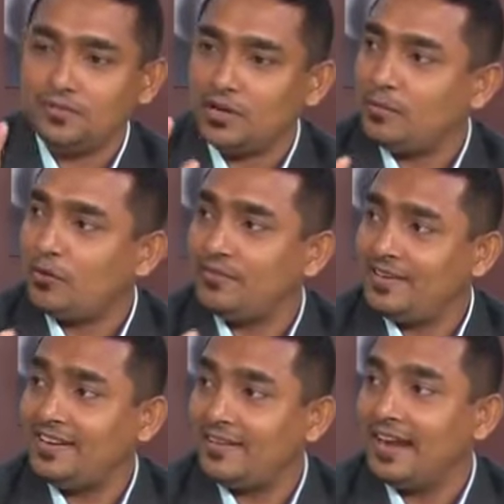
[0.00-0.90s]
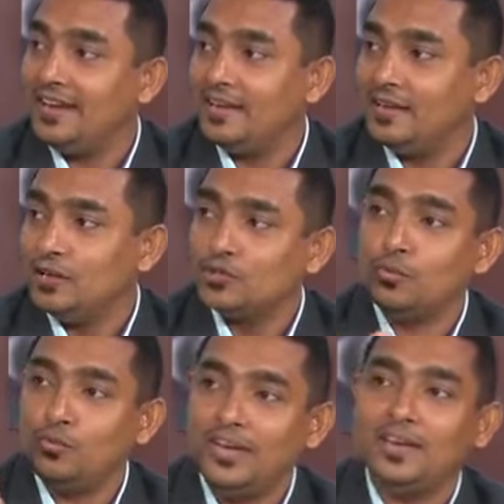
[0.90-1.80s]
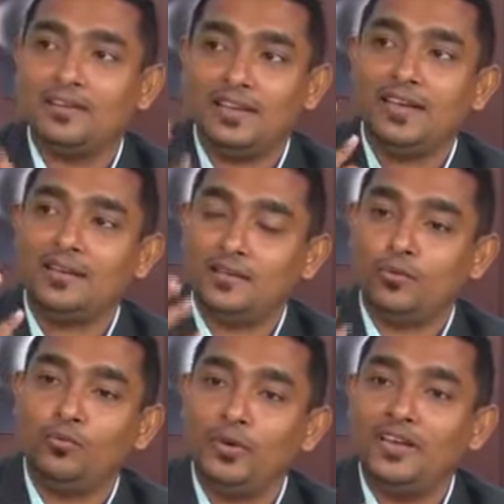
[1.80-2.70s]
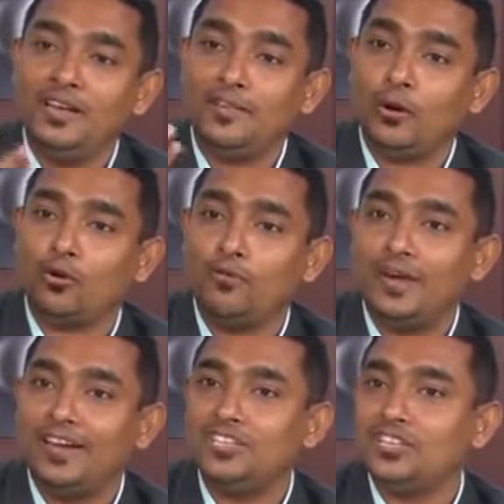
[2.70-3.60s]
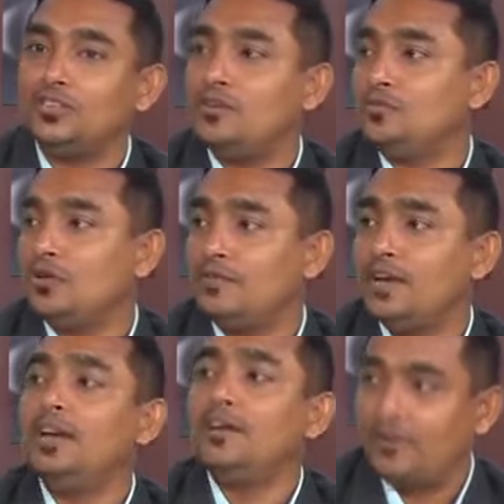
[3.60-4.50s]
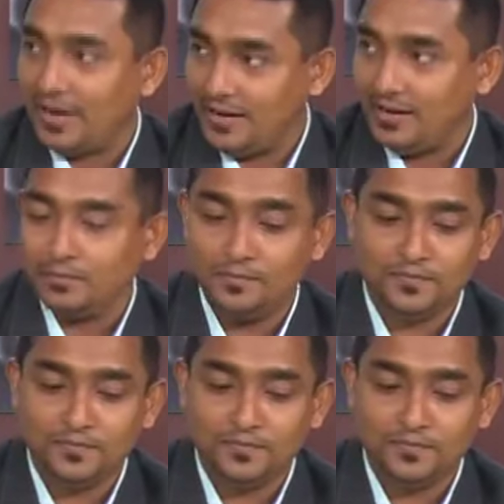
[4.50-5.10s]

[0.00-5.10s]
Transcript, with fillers: term of training so we take we give a lot of weightage in terms of training